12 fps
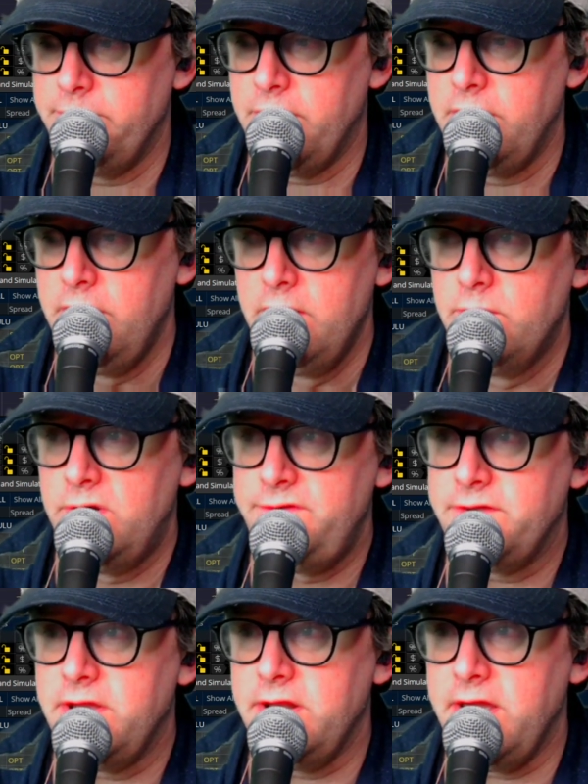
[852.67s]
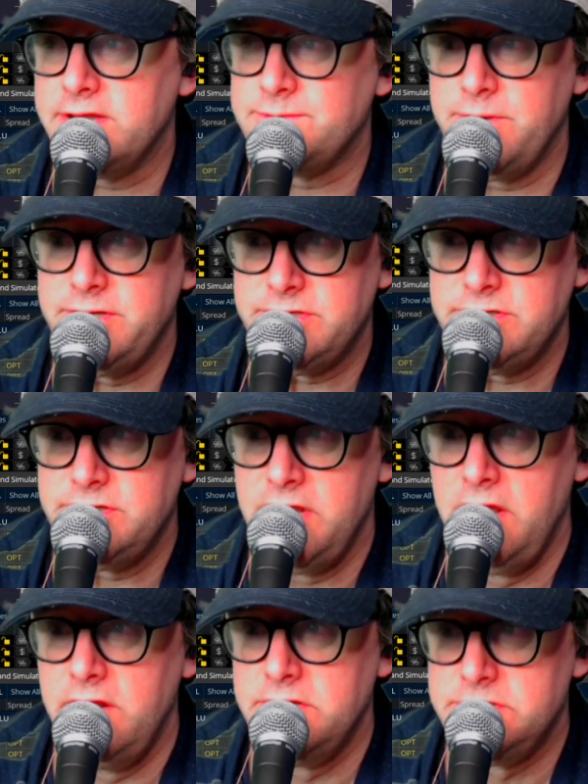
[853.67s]
But once again, expiration
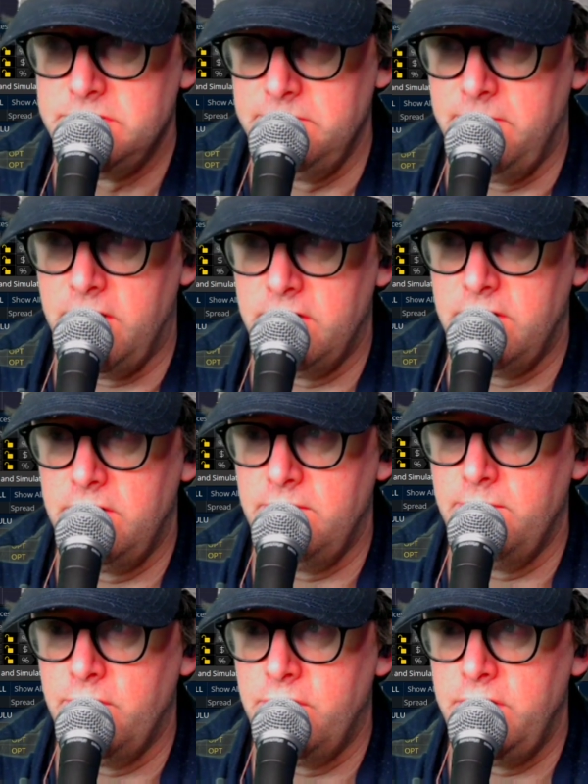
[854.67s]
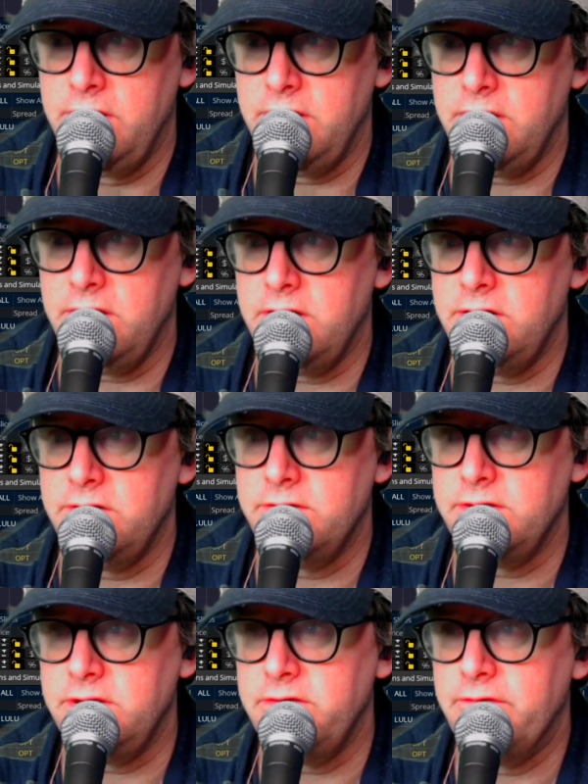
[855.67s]
tomorrow morning in
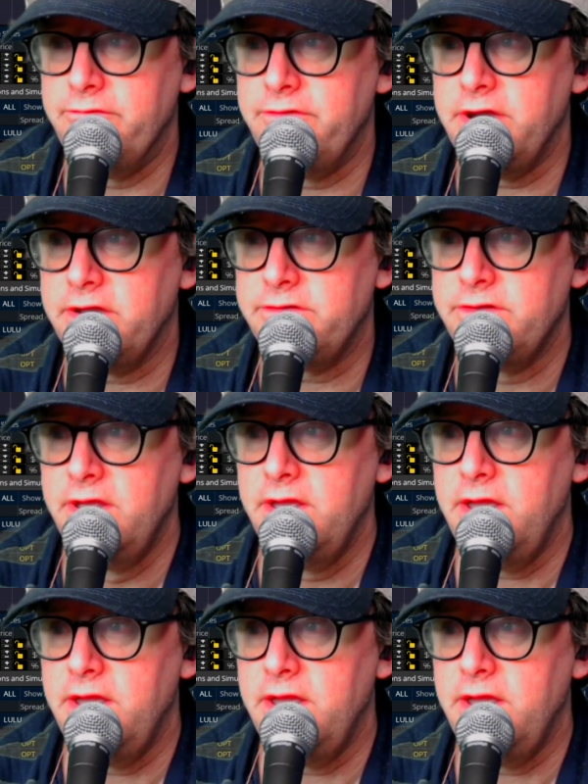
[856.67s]
the VIX,